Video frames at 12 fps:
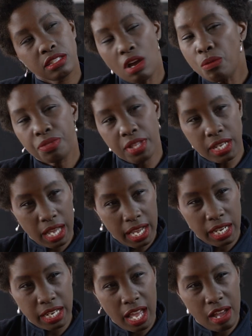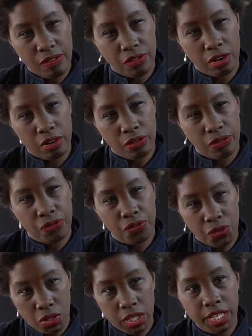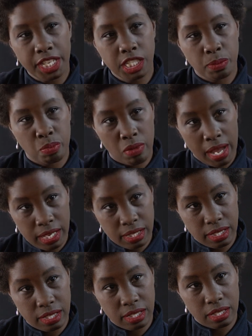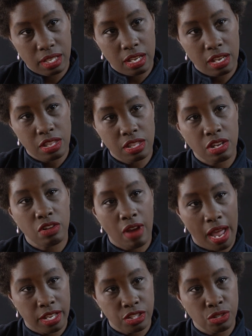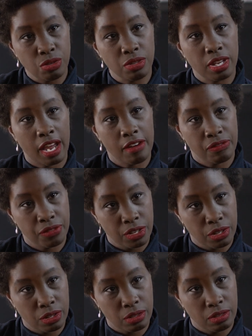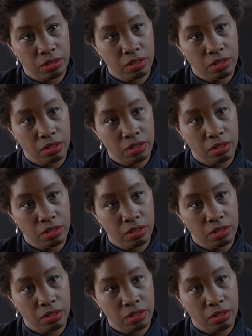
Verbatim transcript: Don't think I can ever fully express the gratitude that I feel